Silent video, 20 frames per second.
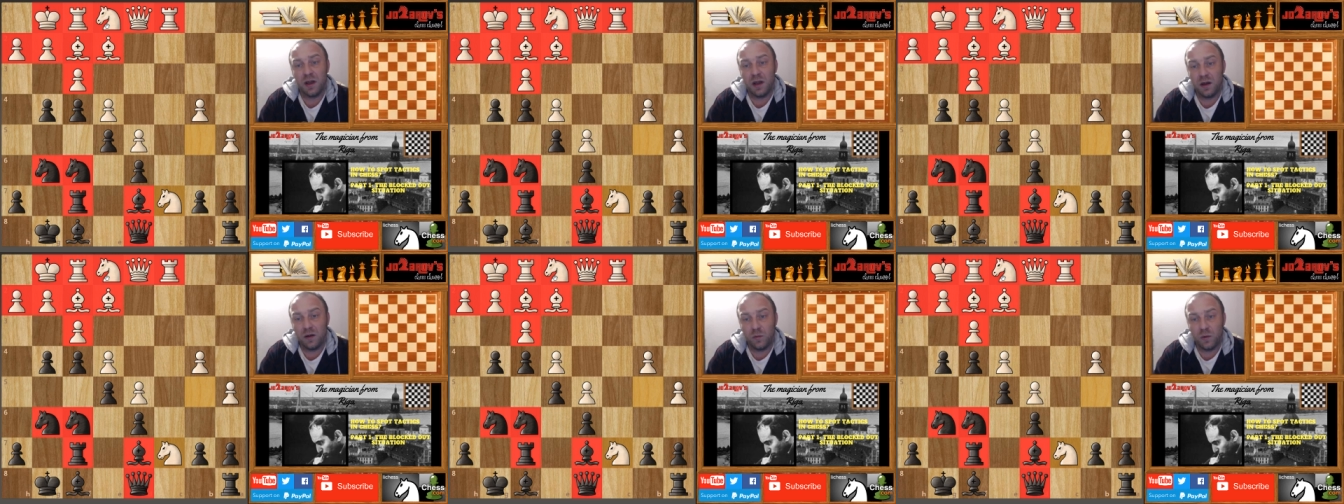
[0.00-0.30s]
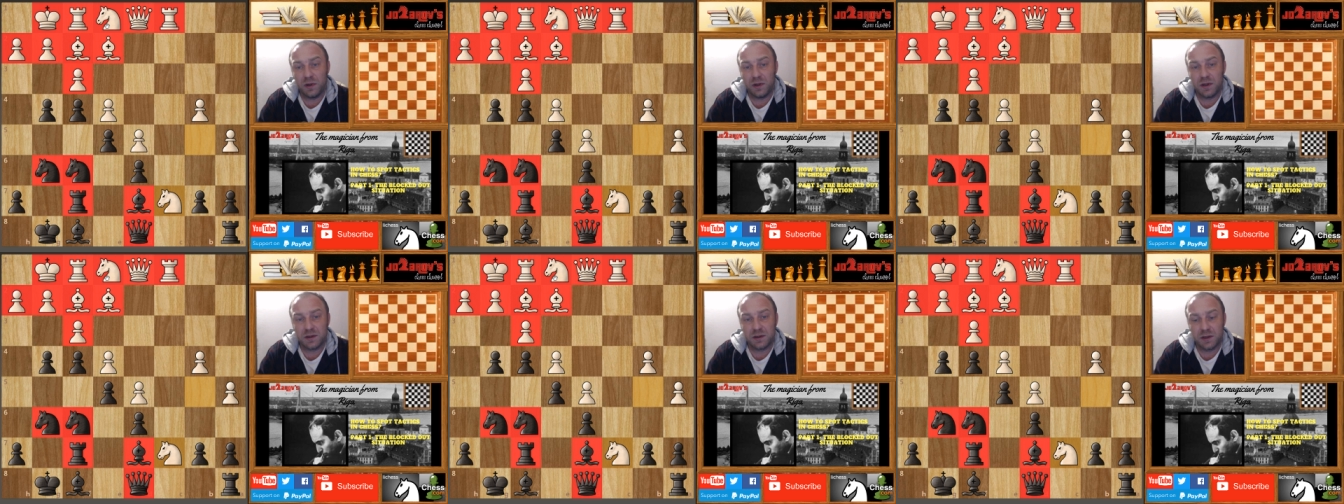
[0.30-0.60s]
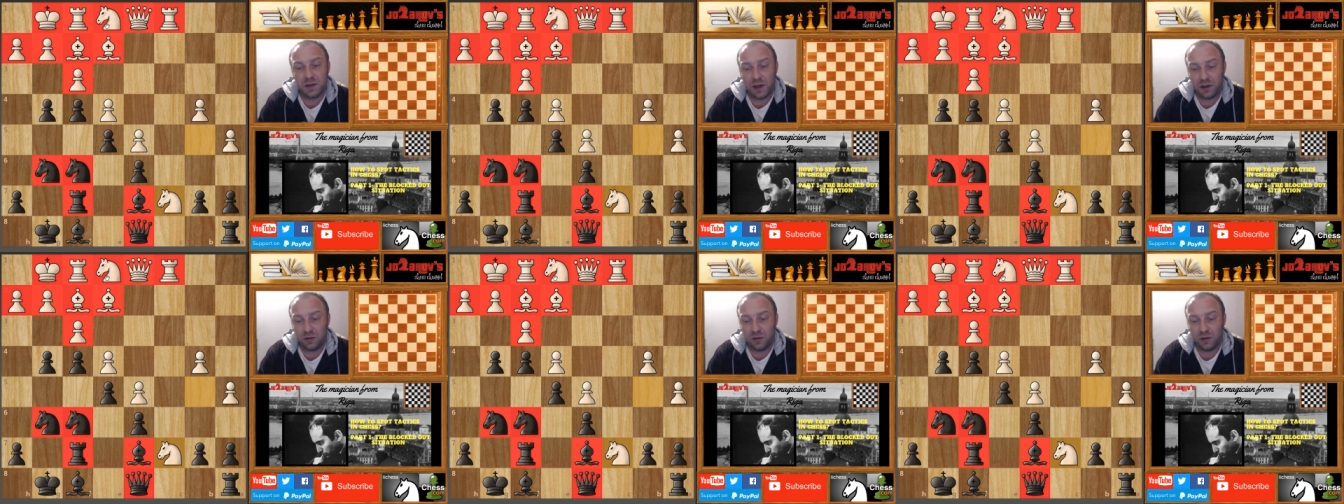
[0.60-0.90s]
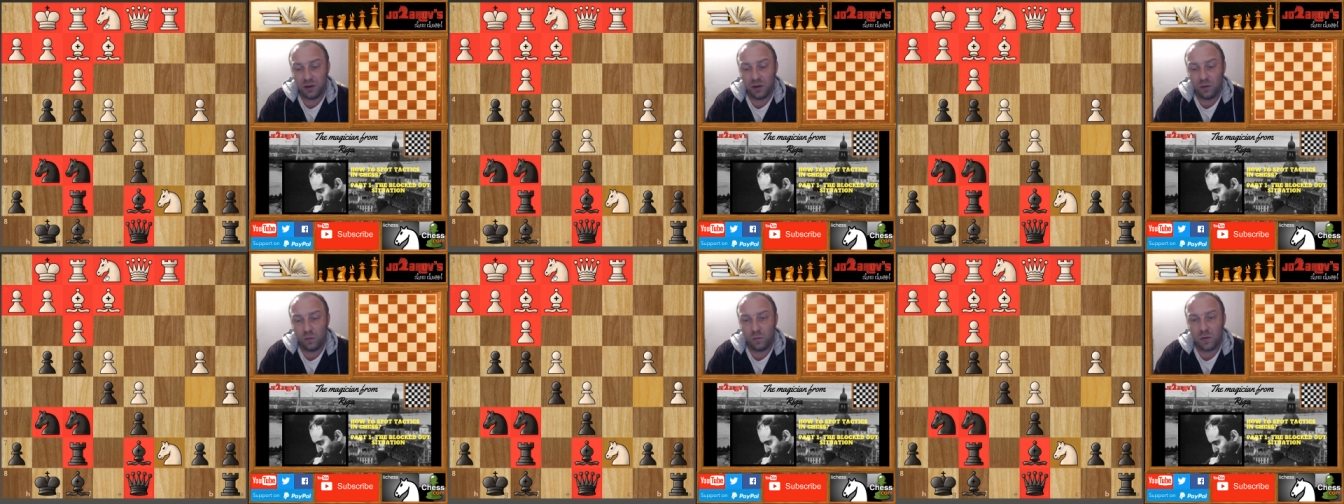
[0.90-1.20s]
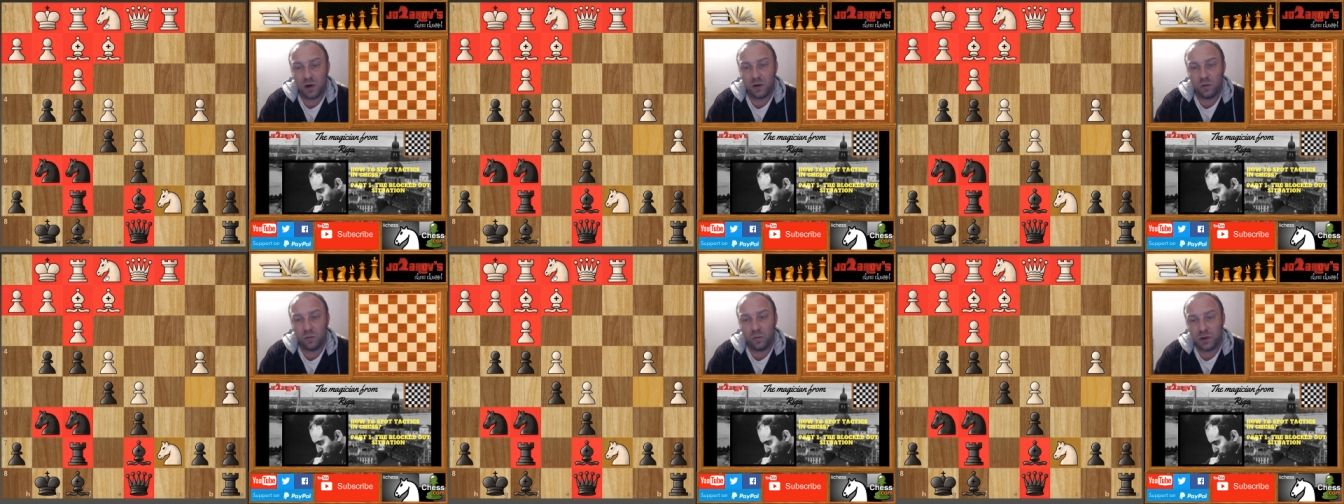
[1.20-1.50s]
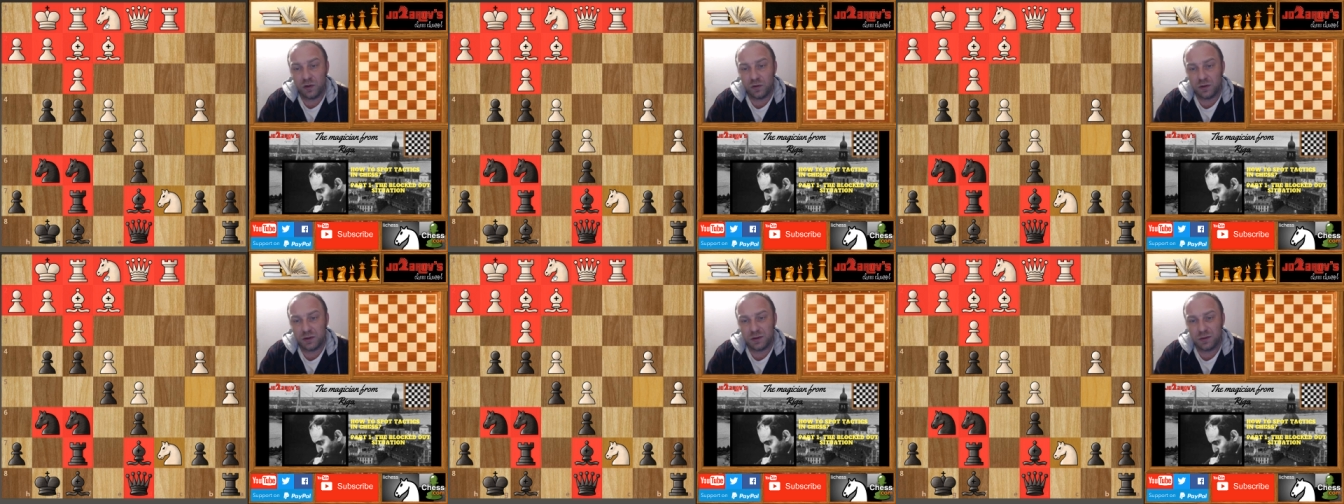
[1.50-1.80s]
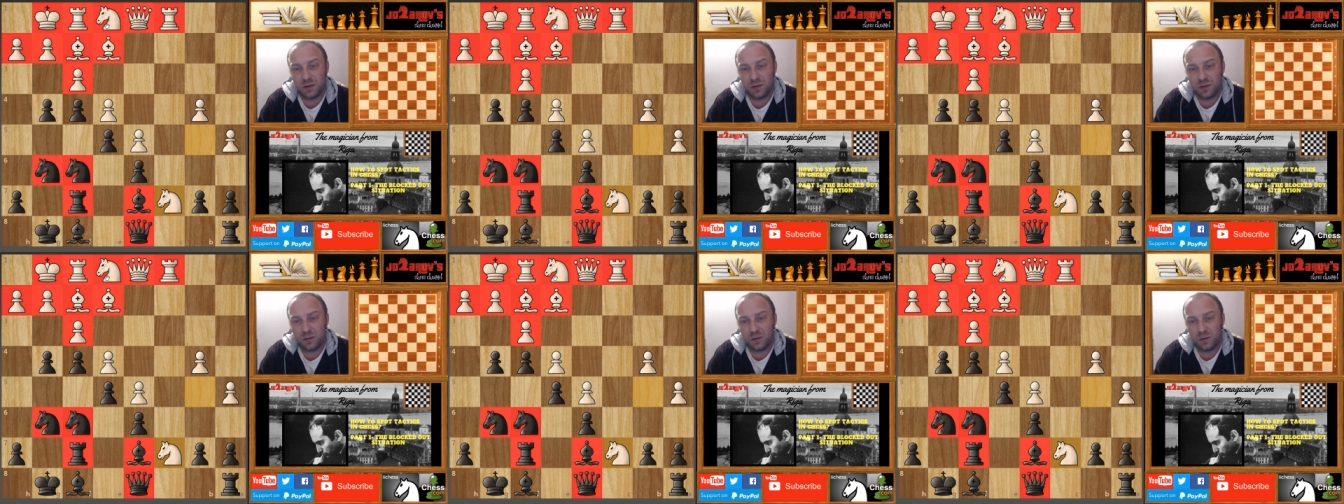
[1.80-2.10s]
with this knight on e1, which
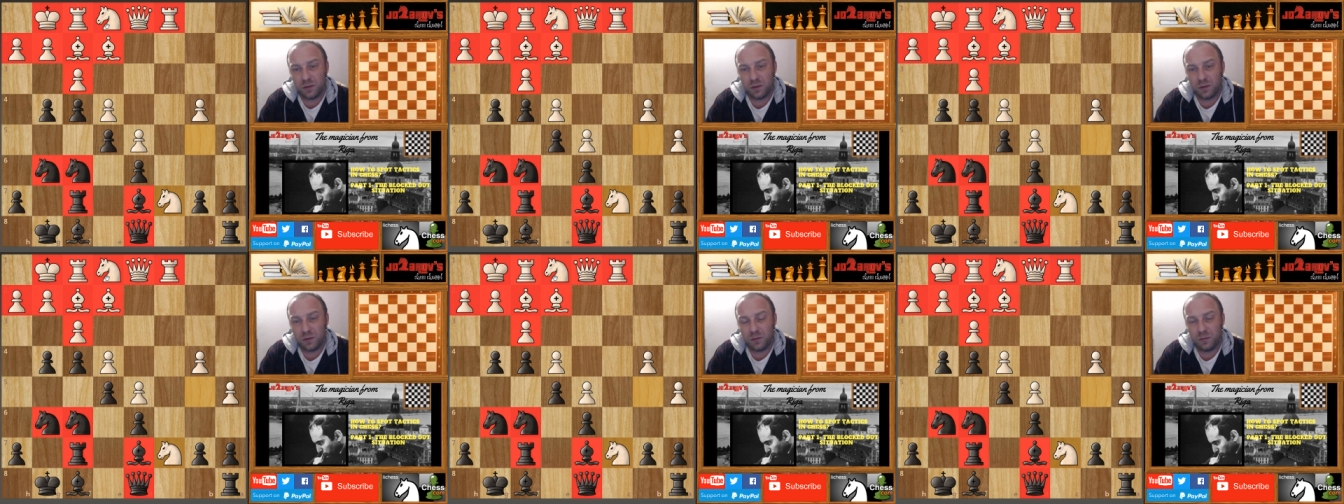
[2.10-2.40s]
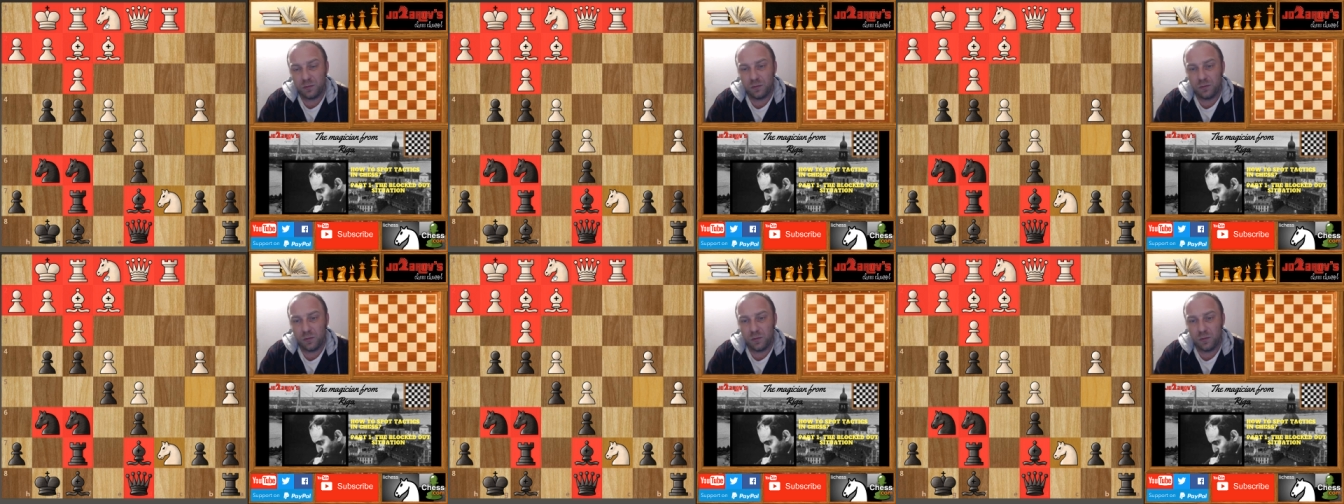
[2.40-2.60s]
is uh,